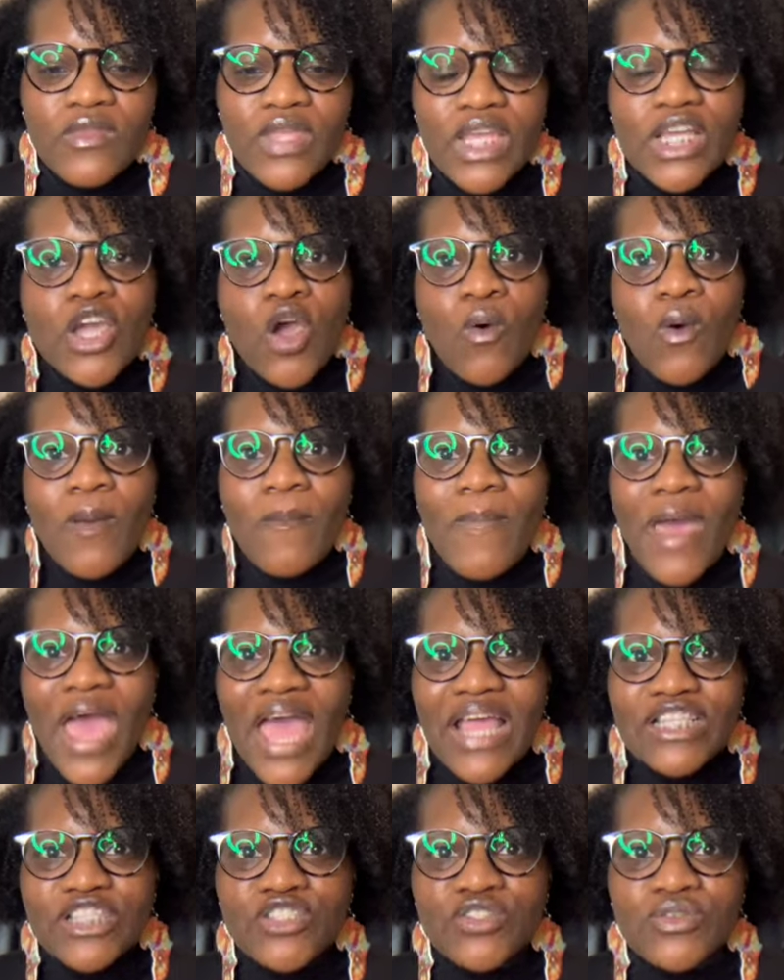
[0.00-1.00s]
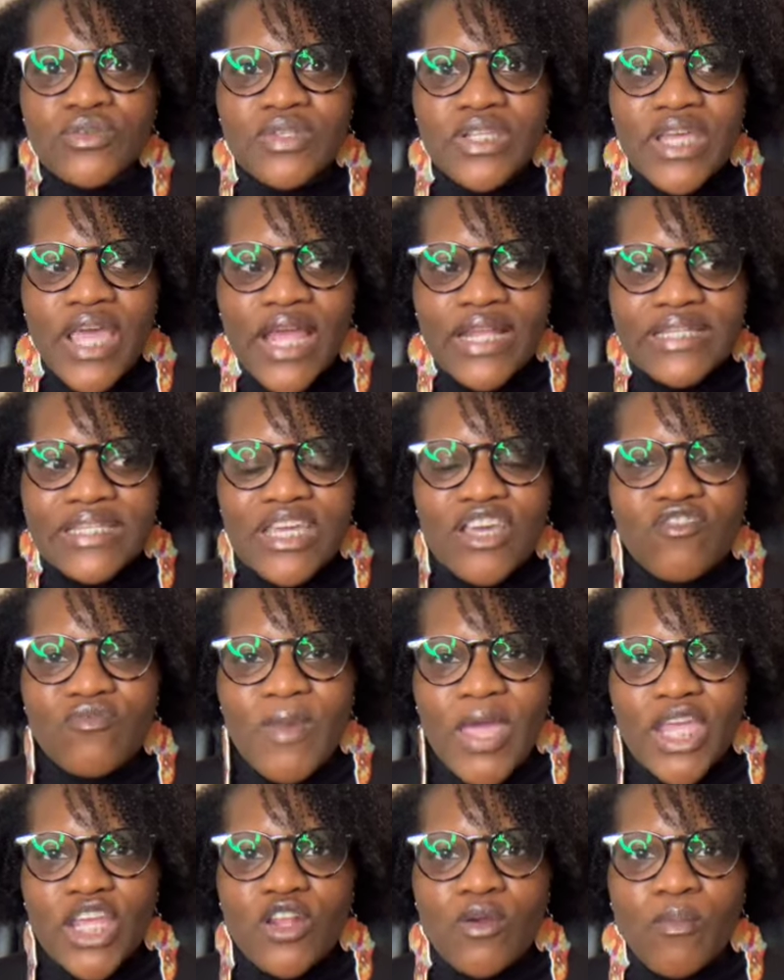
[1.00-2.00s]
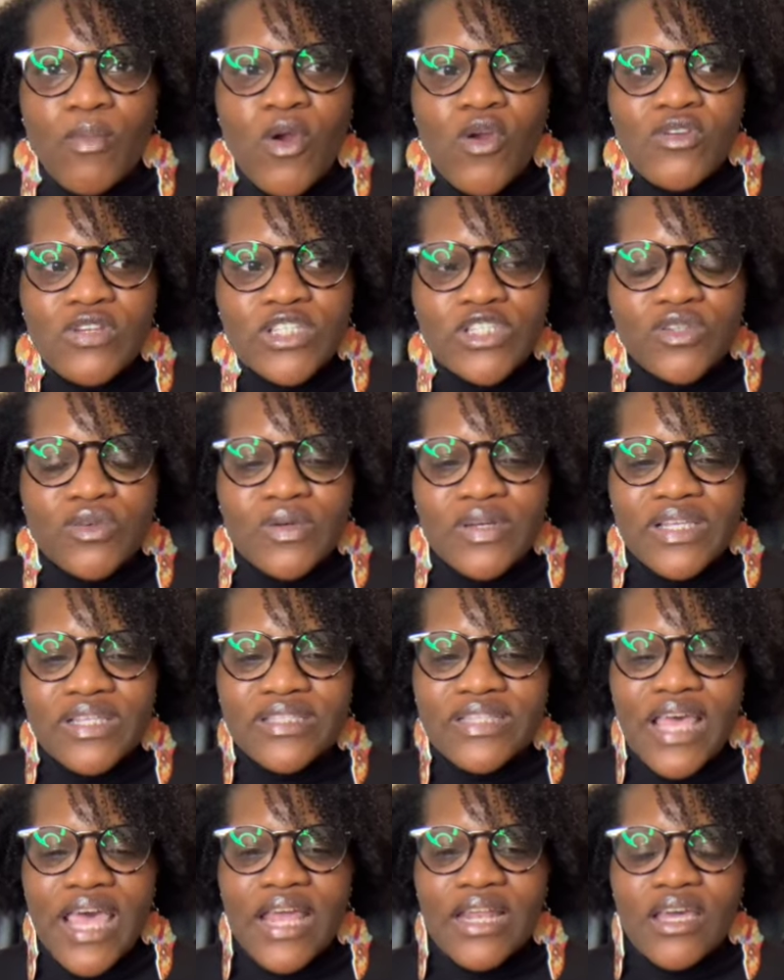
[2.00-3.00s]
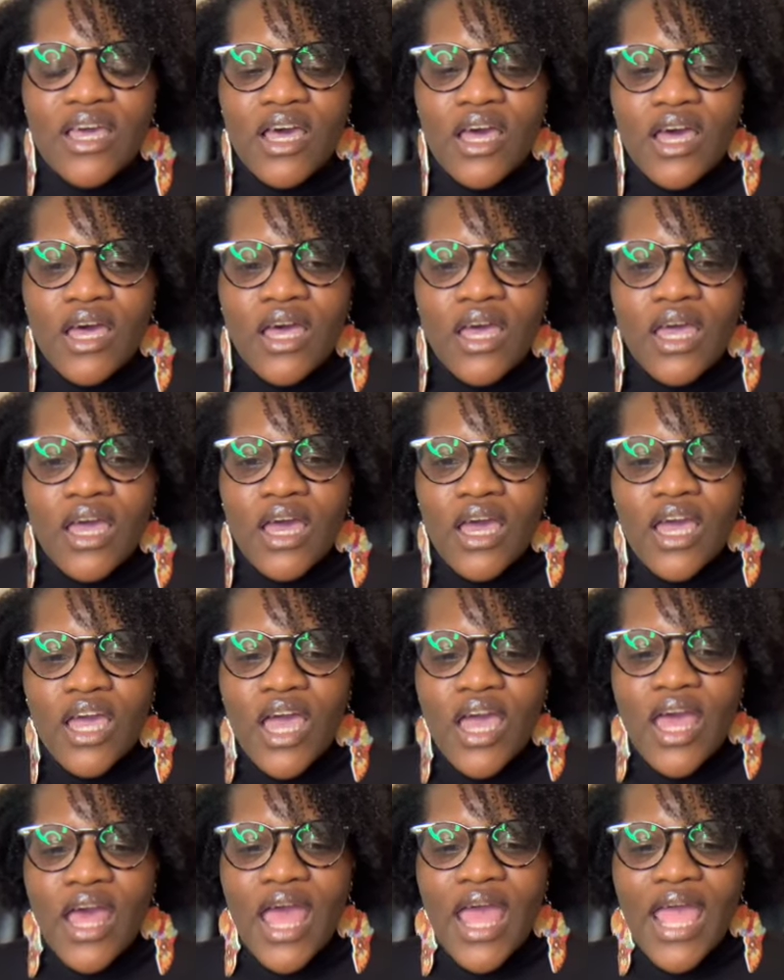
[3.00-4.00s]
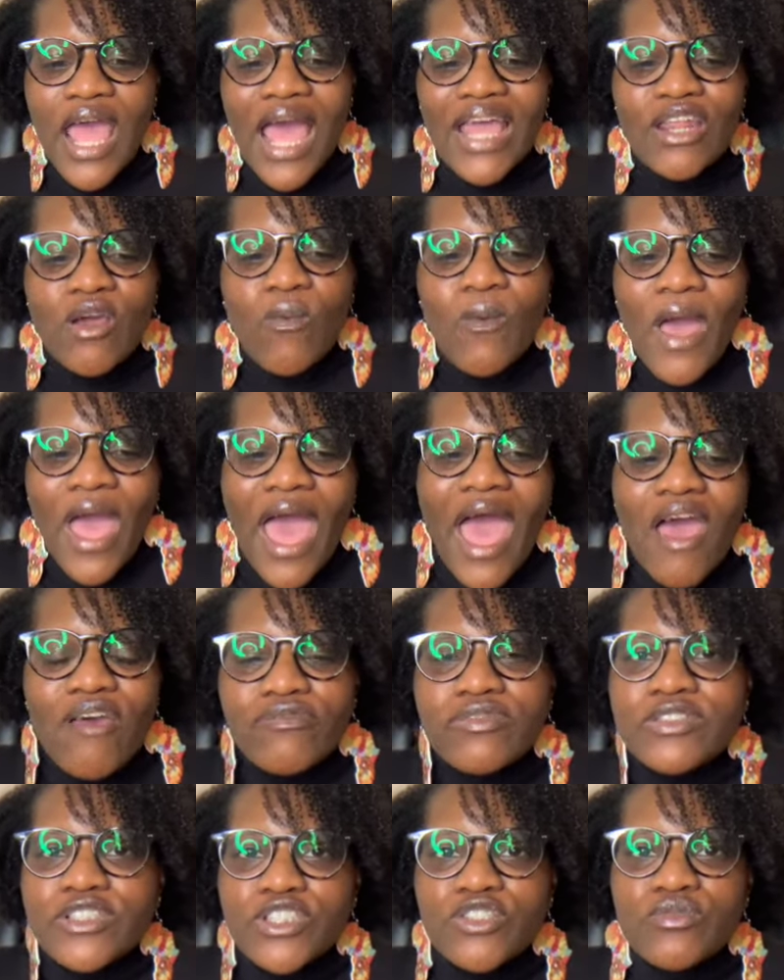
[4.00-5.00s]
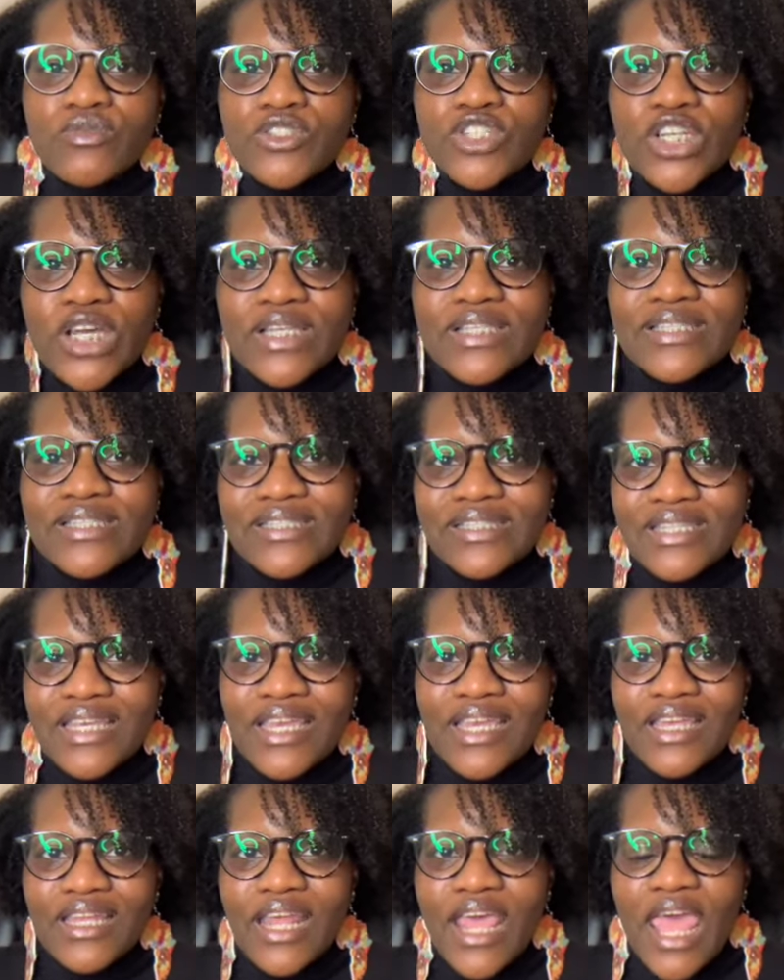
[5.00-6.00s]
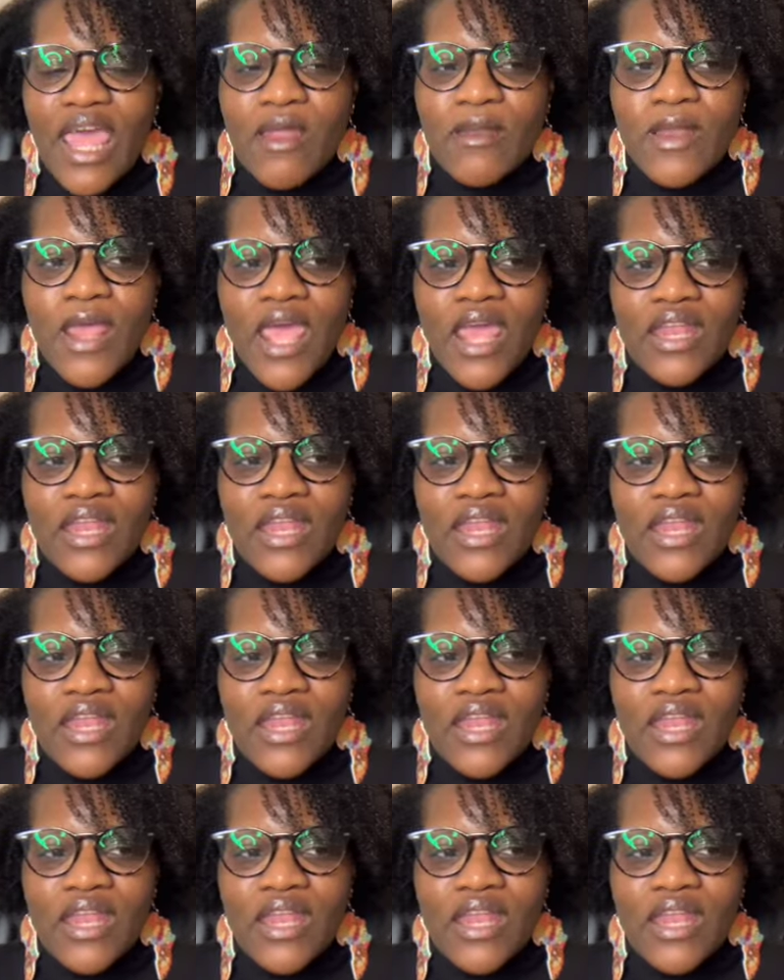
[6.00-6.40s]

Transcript: going back to the idea of making it personal is that I don't have to just sit and